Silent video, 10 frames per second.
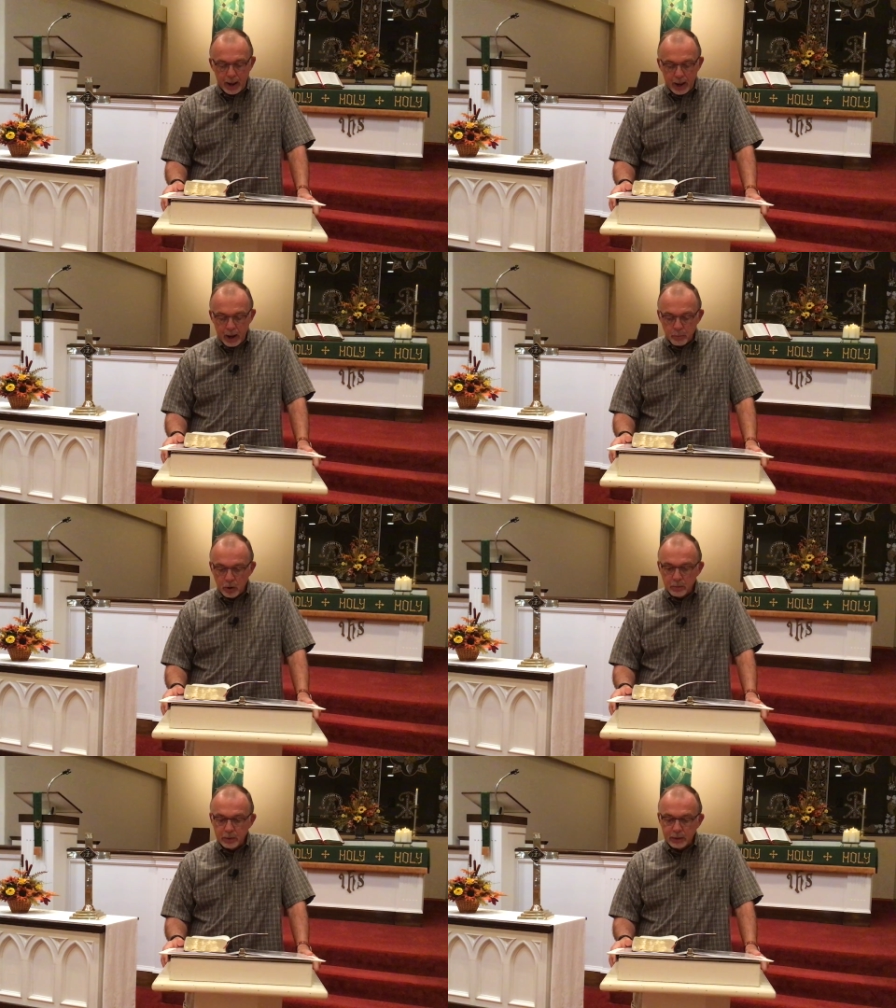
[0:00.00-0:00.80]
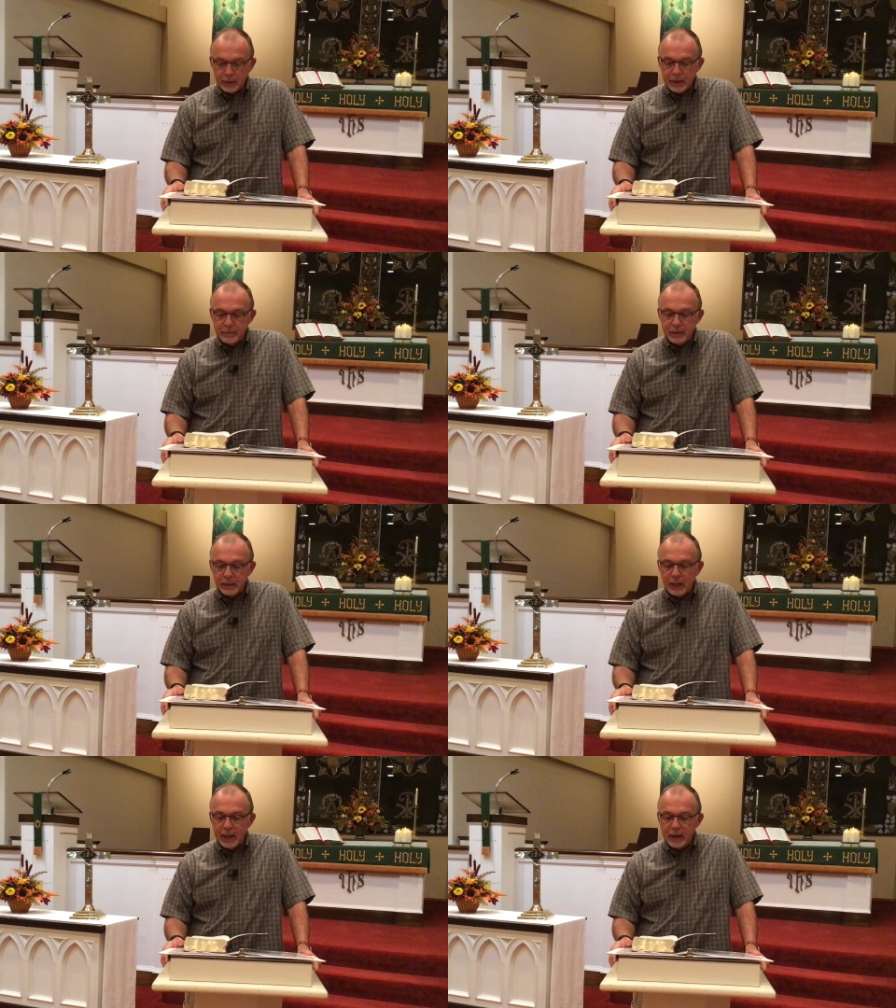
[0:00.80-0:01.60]
Abram lived in
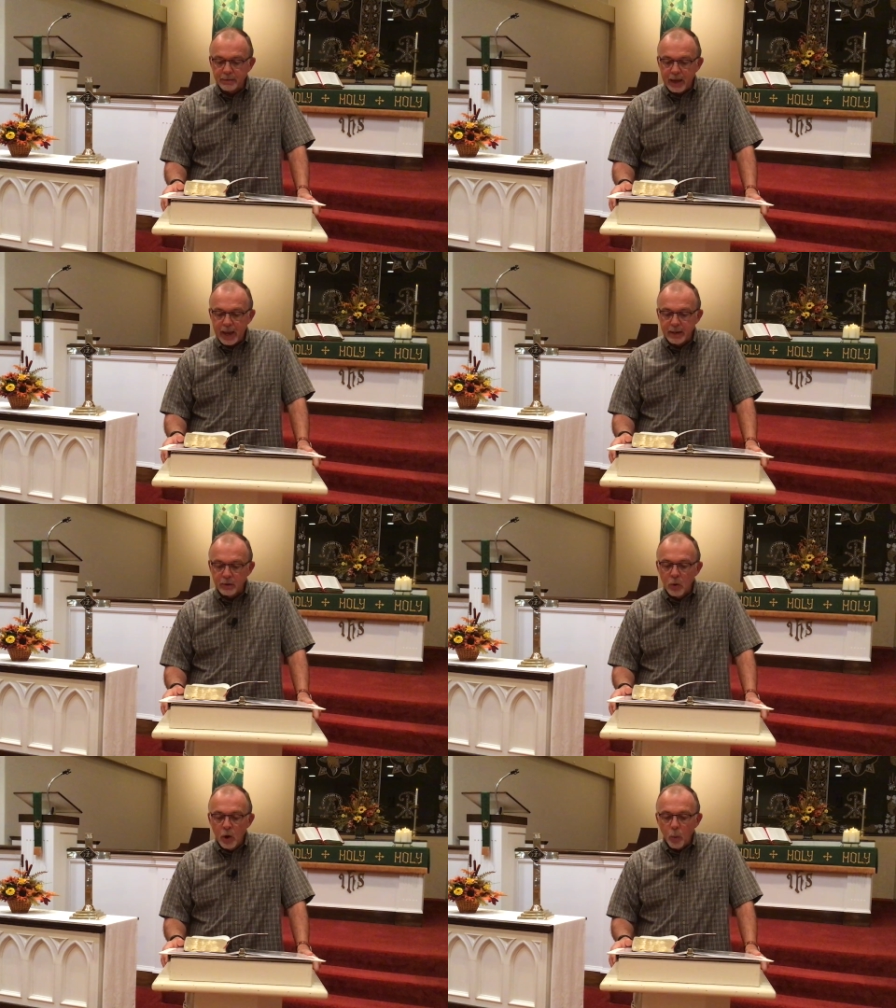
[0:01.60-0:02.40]
the land of Canaan,